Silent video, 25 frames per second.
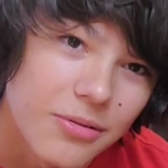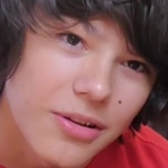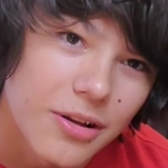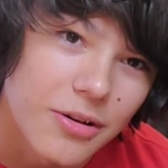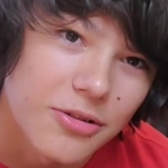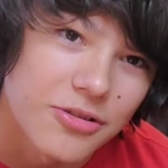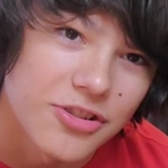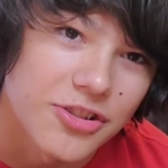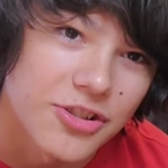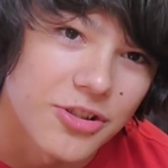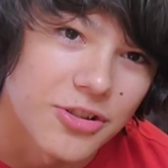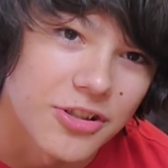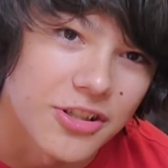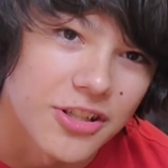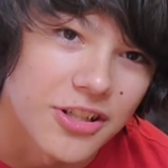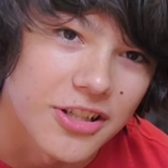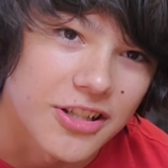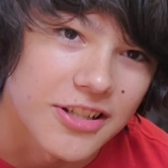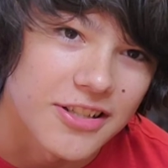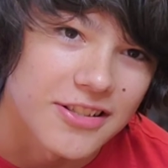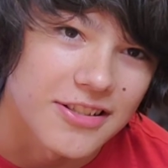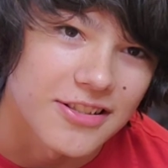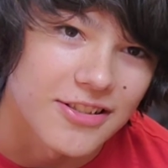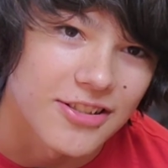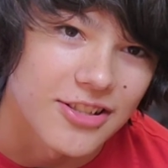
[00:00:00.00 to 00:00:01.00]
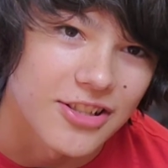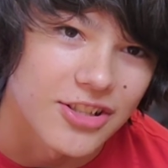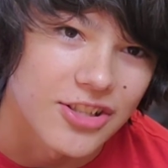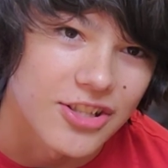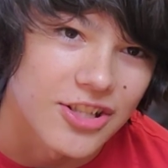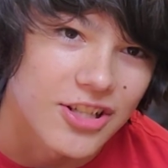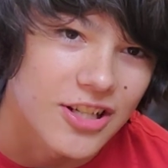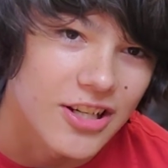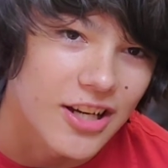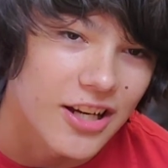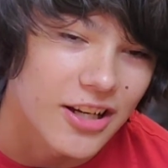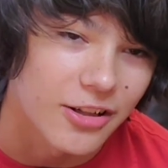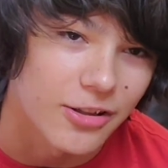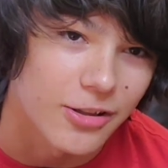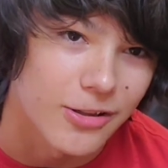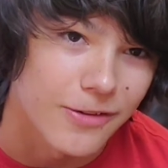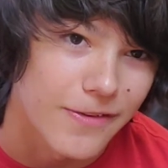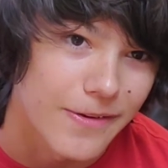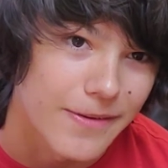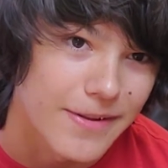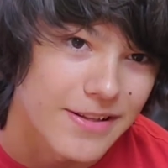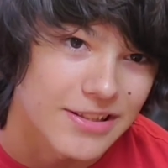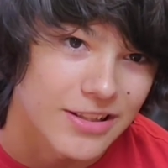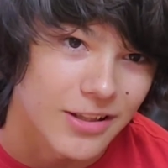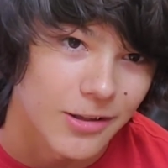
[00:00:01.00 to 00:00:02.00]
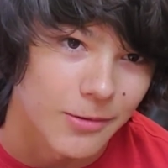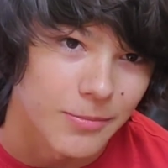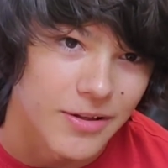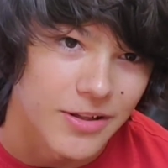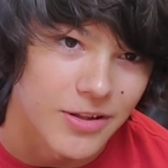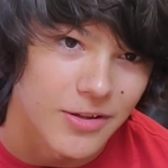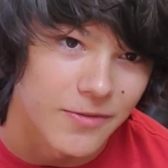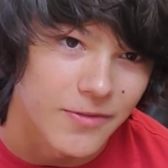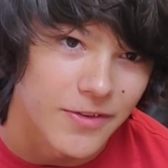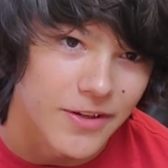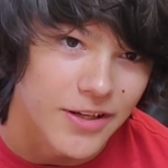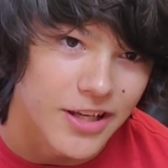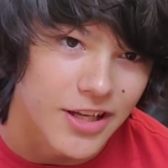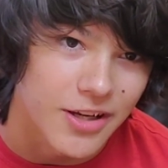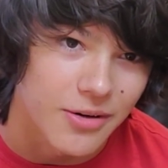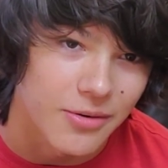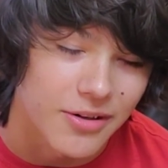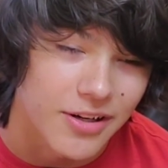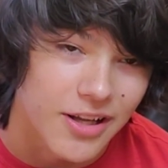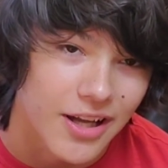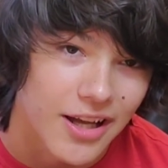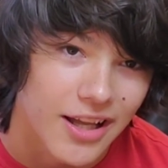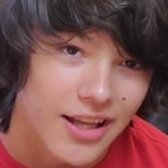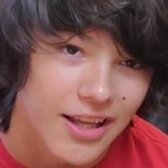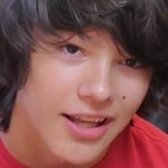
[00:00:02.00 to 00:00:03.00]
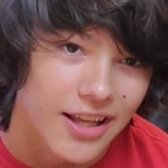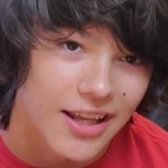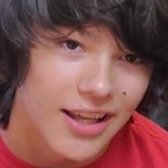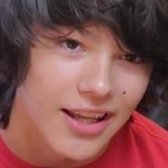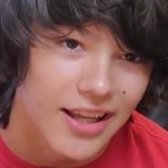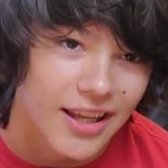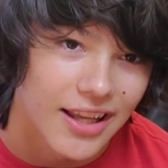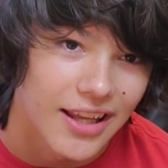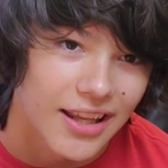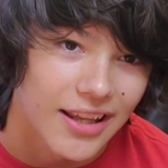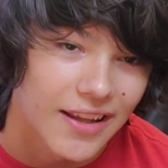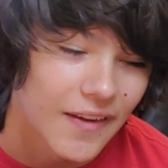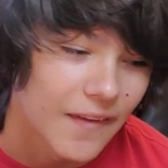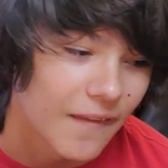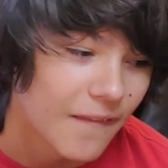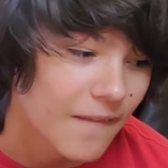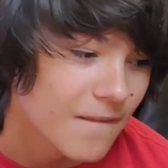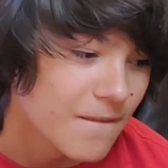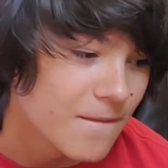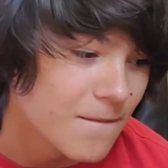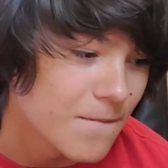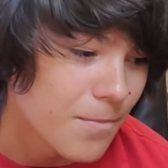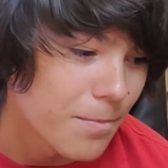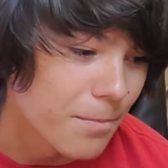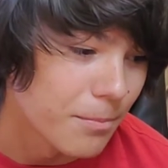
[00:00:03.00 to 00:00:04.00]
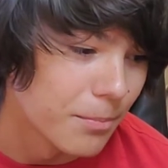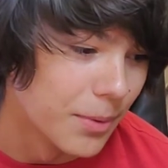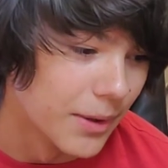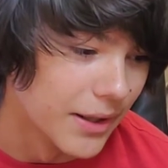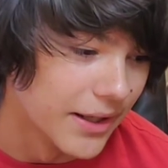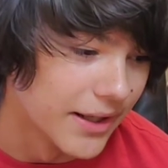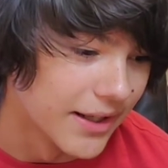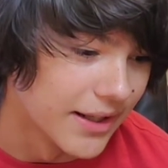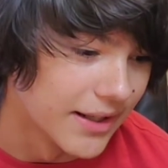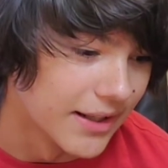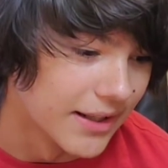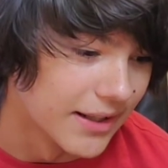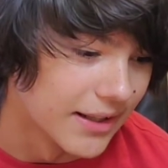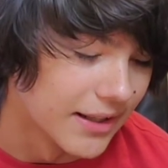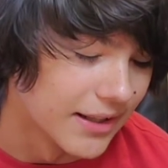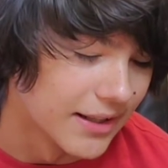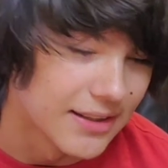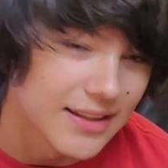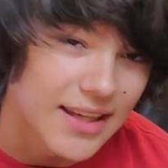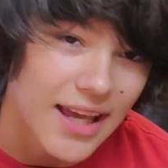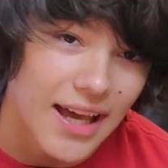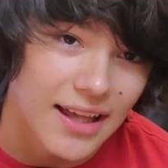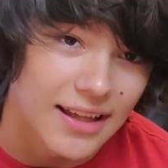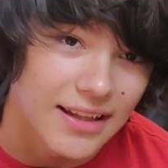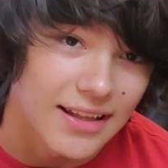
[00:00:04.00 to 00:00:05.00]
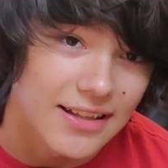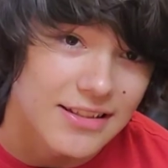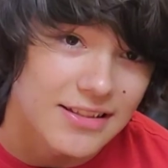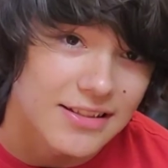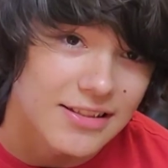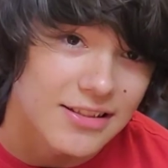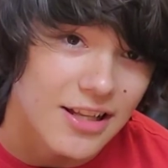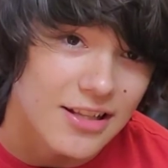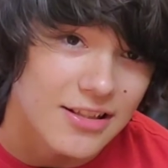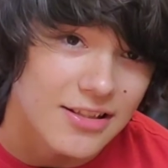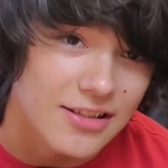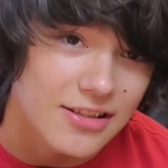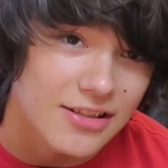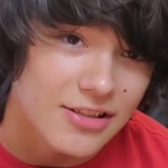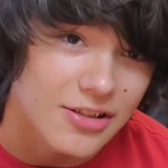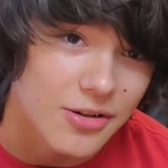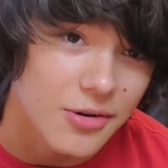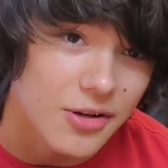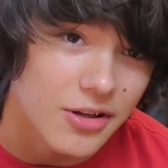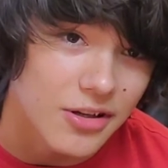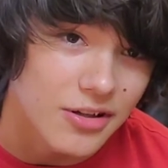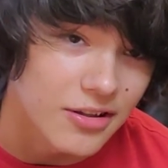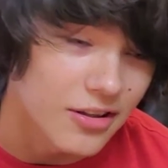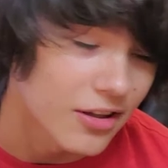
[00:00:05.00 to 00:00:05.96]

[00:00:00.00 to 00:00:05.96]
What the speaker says: That was Junior. He's a ginger. I don't know if that's going to be in the video or not. But, yeah, that's Junior.